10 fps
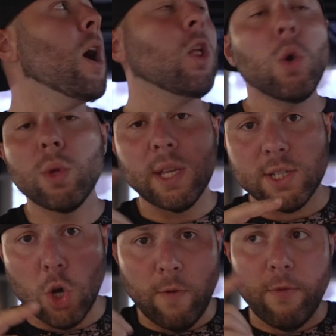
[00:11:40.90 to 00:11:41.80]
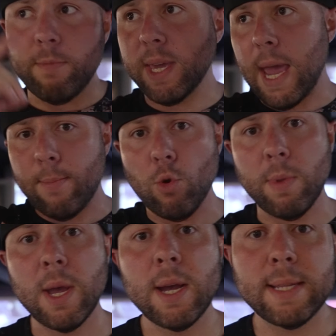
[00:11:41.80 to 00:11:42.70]
along with the server from the game
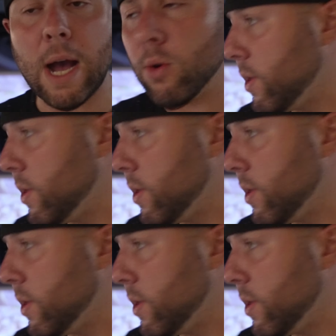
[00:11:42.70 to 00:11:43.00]
room down